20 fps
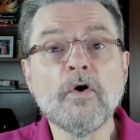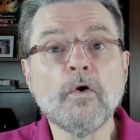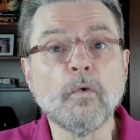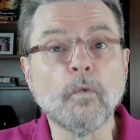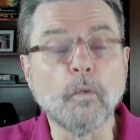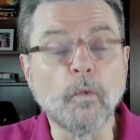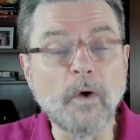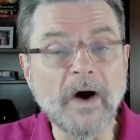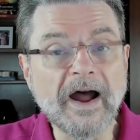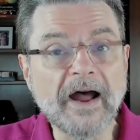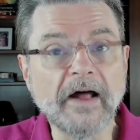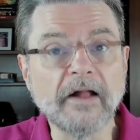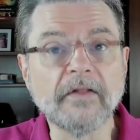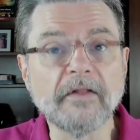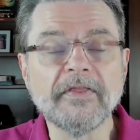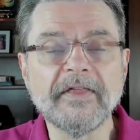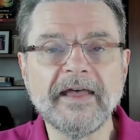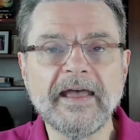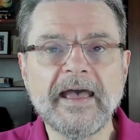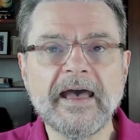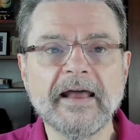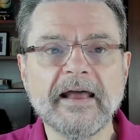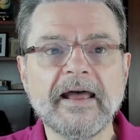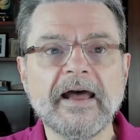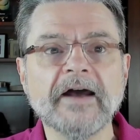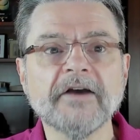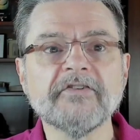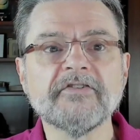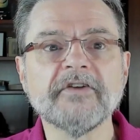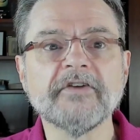while they had
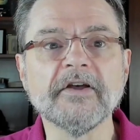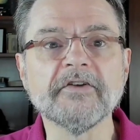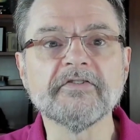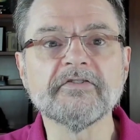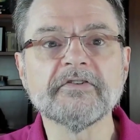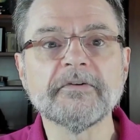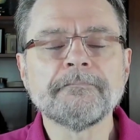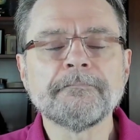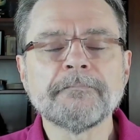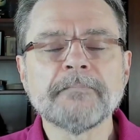access.